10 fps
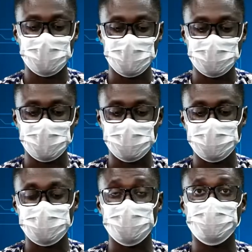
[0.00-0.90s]
That's
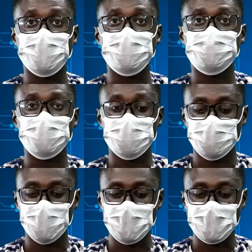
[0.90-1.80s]

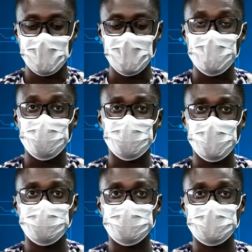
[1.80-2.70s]
0501
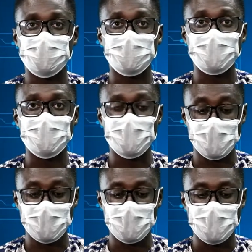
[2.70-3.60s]

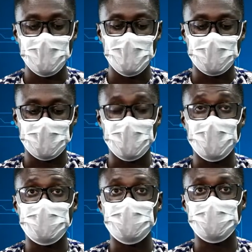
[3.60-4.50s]
579
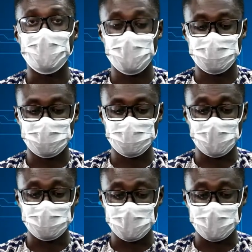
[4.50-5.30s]
996.